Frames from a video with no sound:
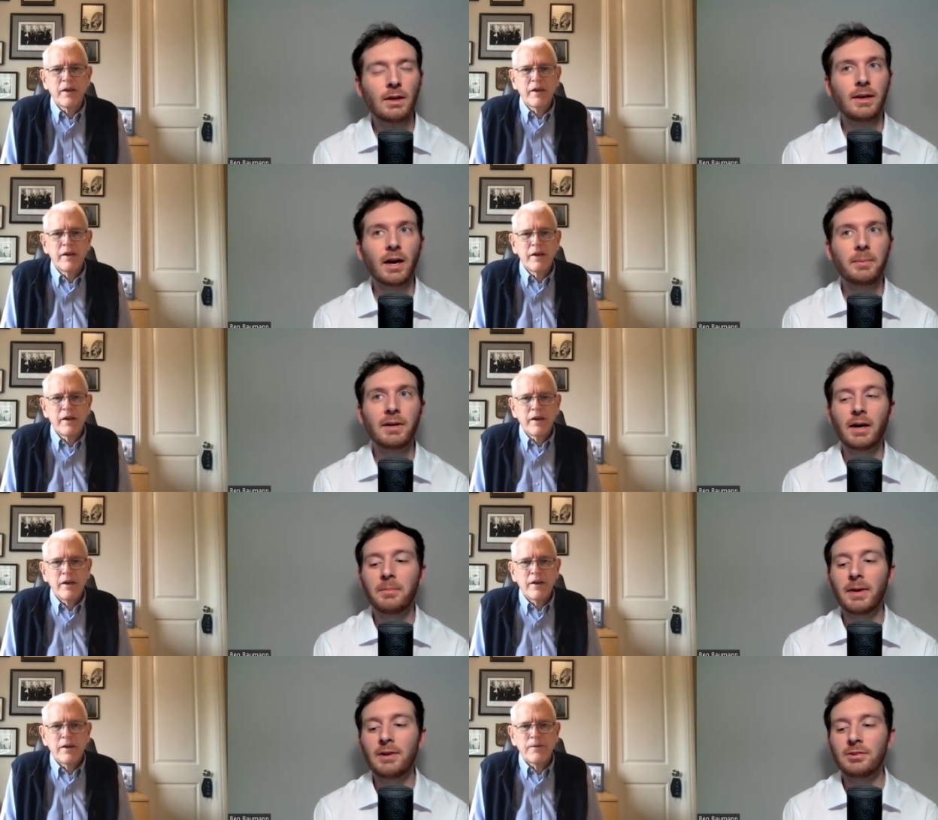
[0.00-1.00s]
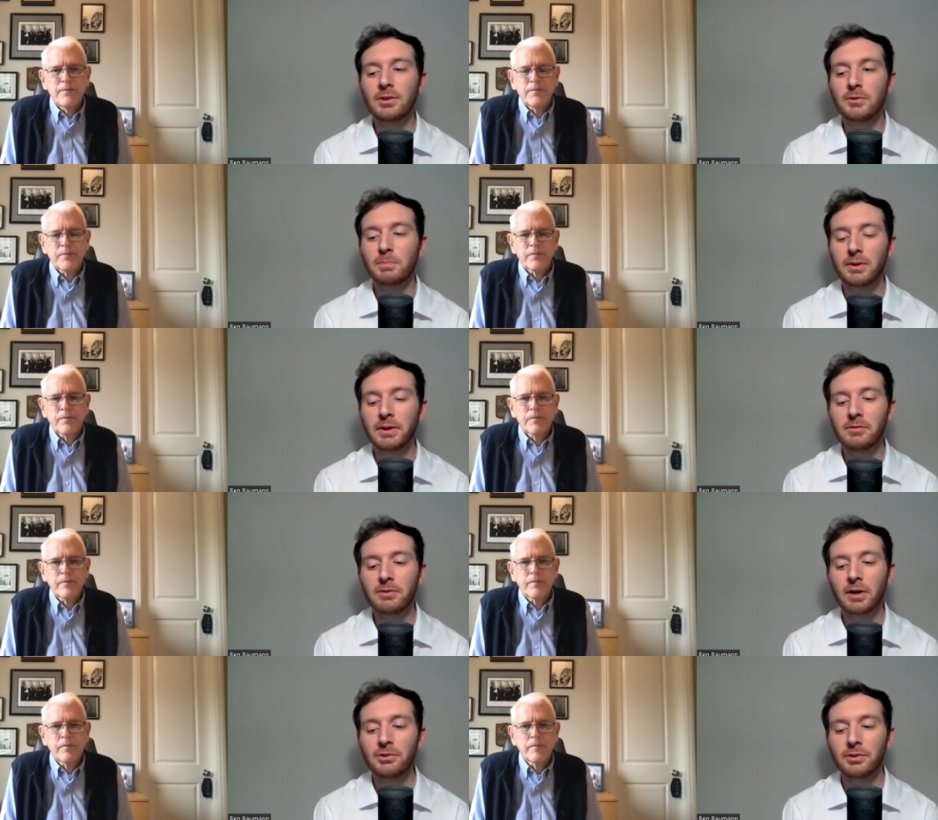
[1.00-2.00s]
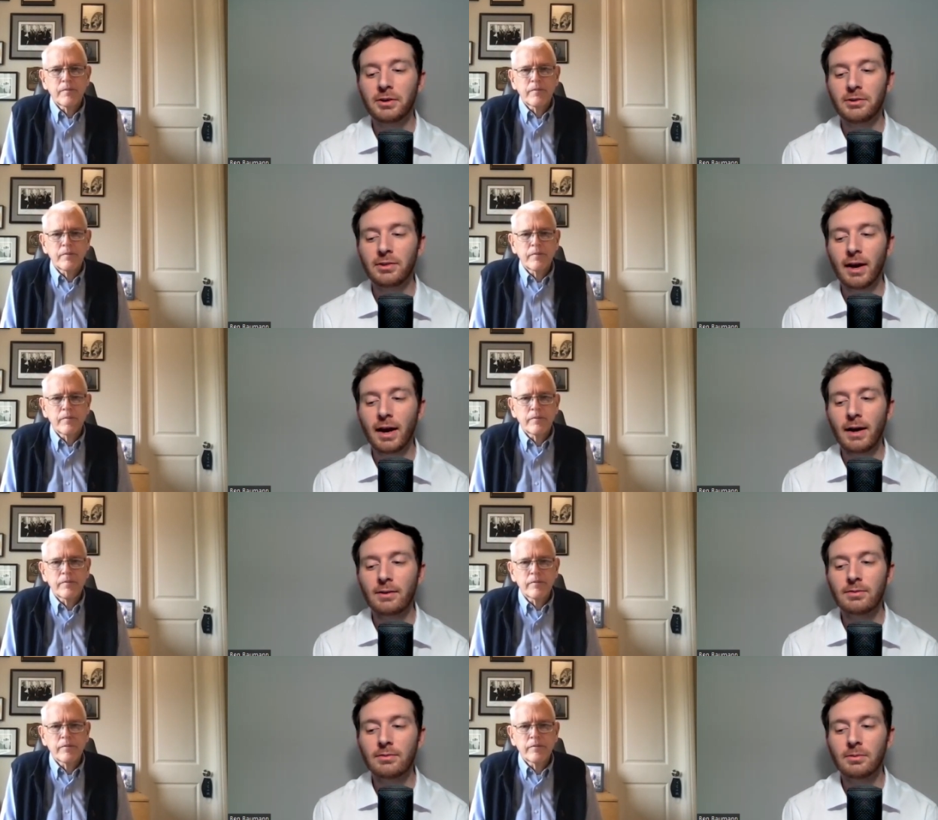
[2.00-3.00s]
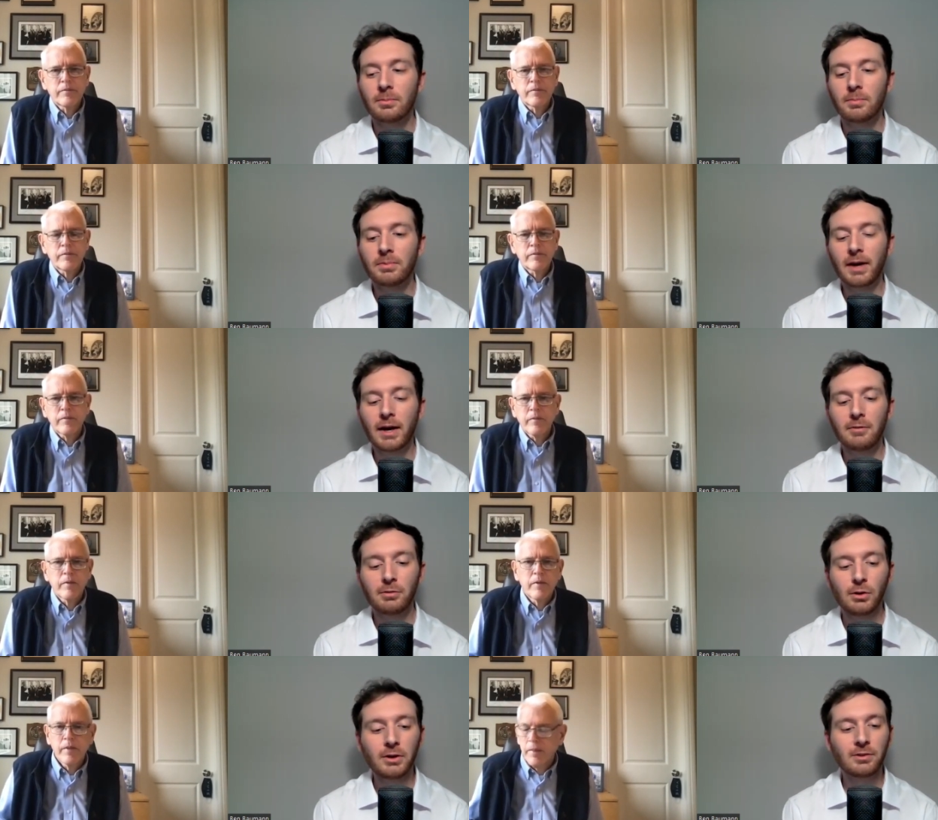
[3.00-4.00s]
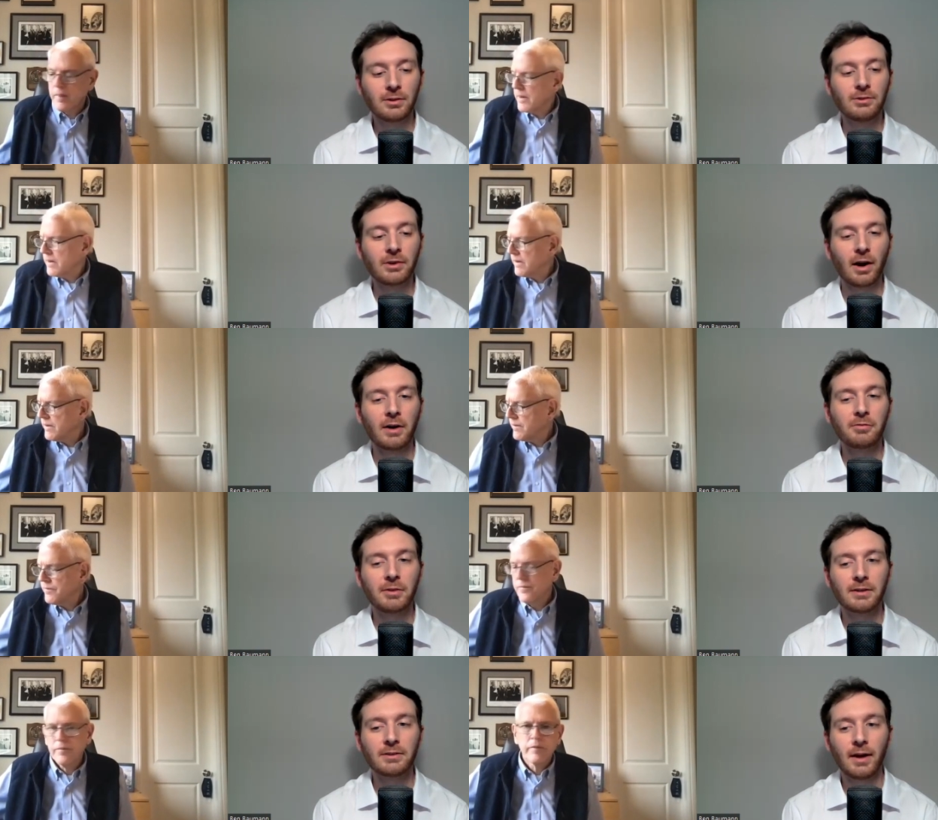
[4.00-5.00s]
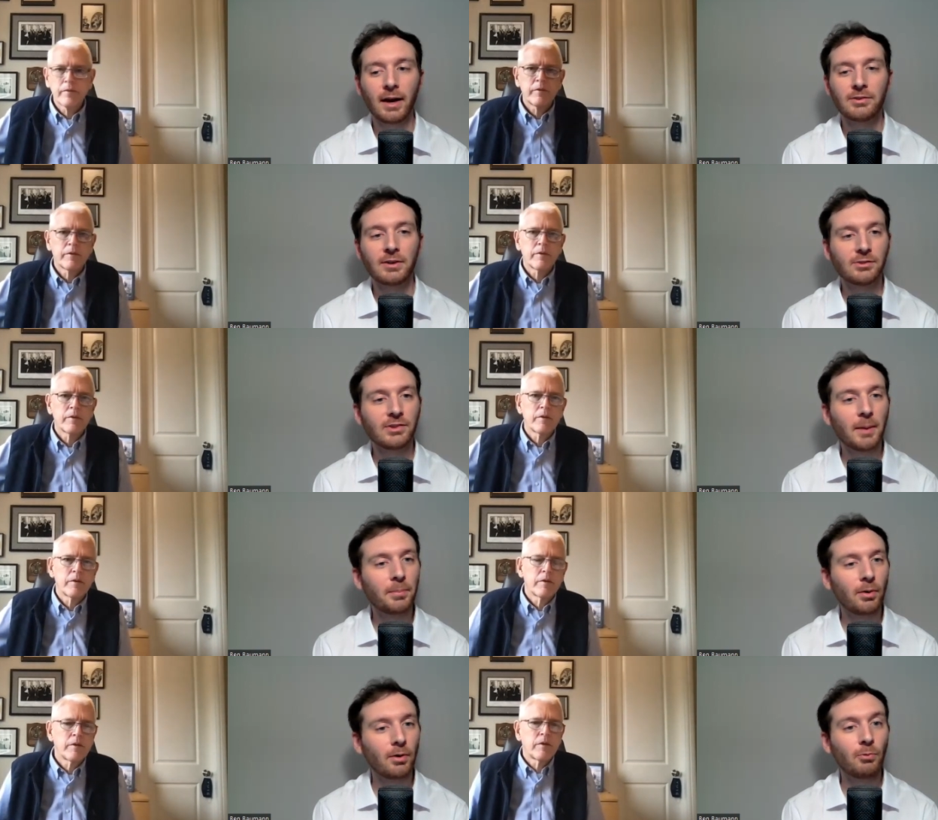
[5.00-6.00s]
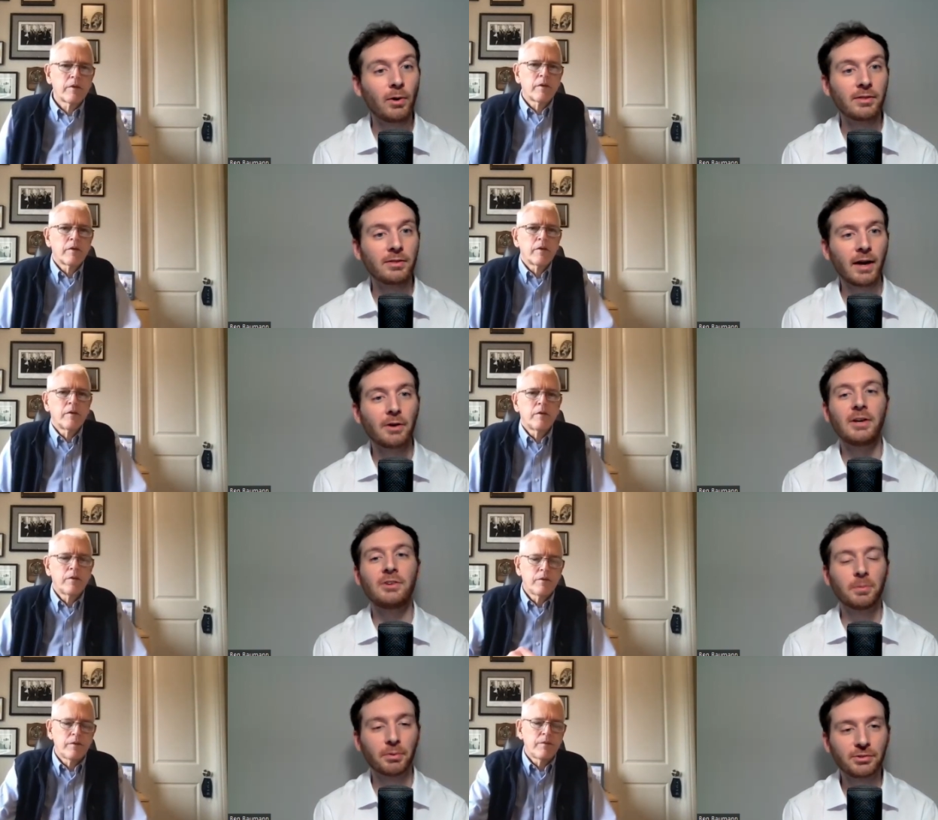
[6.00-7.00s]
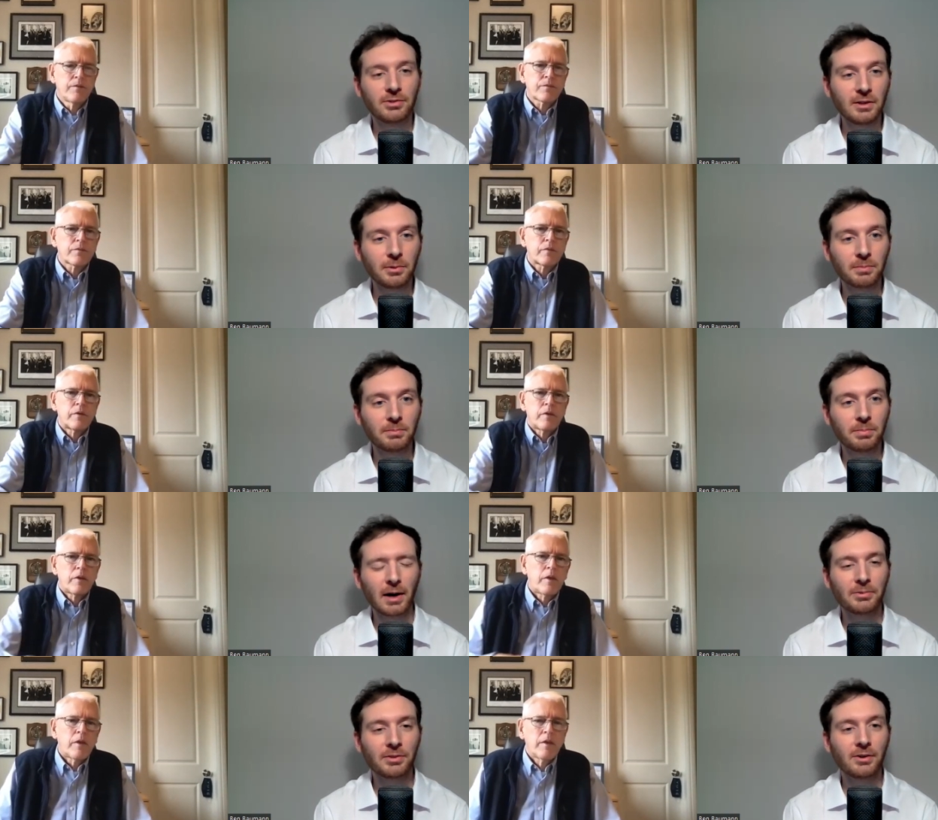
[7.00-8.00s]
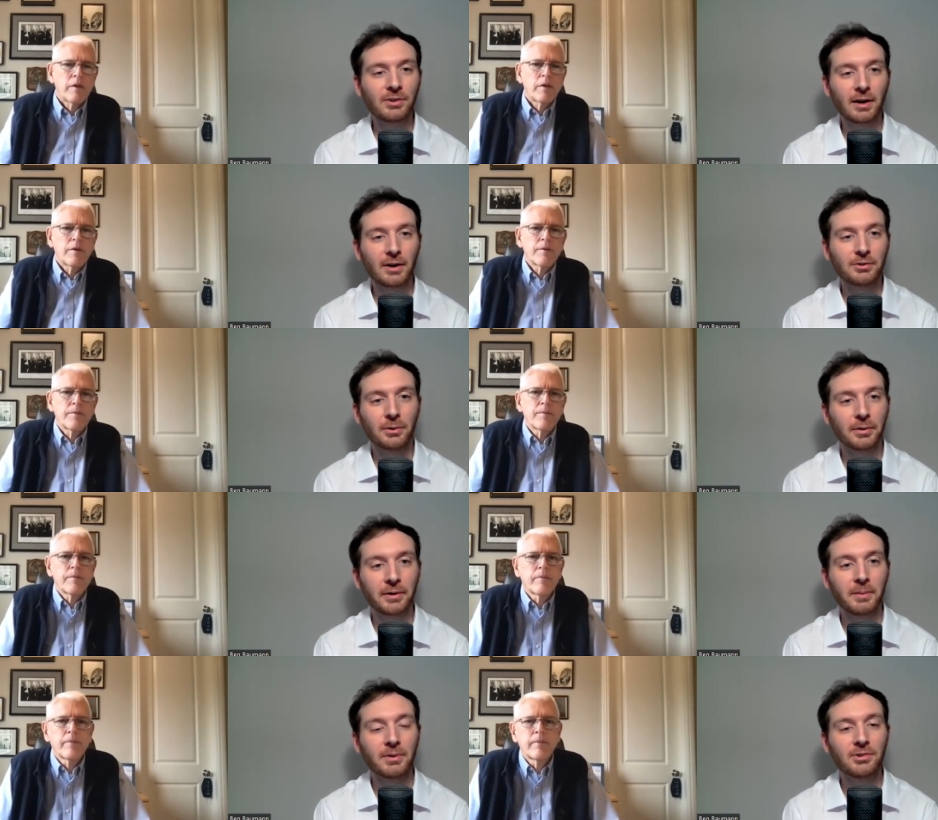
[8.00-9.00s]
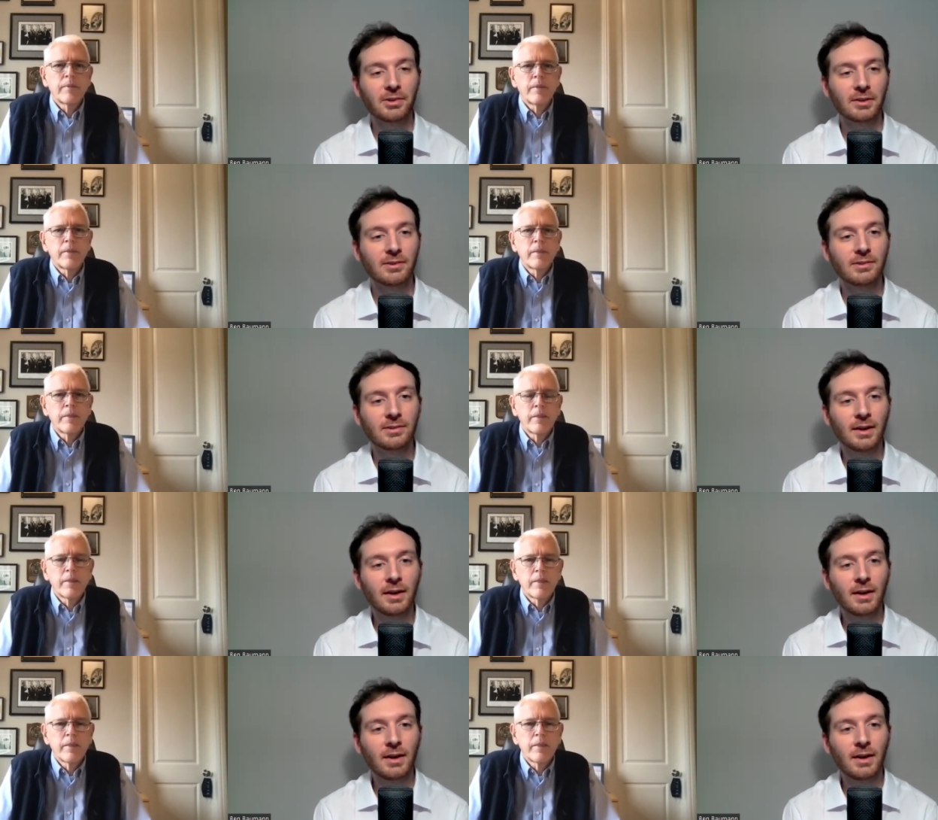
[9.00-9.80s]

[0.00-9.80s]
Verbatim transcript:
Speaker 1: Yeah, I mean, I imagine there's plenty of countries that kind of look to this conflict as an example of what how they should proceed with perhaps their territorial ambitions.